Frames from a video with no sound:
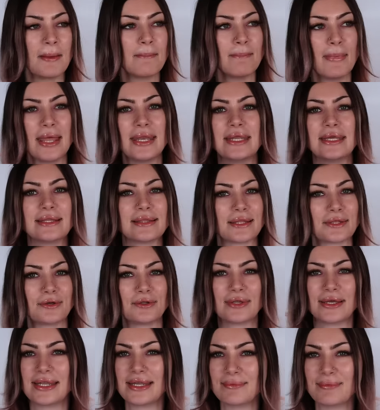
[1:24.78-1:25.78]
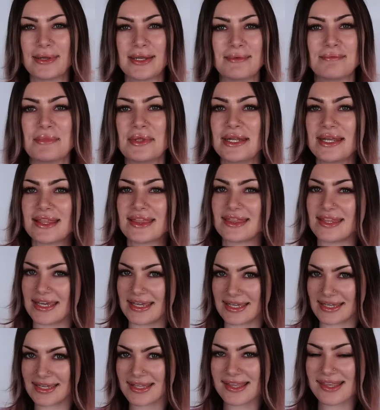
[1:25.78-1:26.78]
many little itty bitty mini
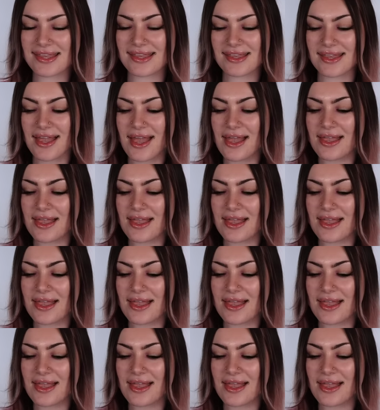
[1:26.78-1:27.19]
things.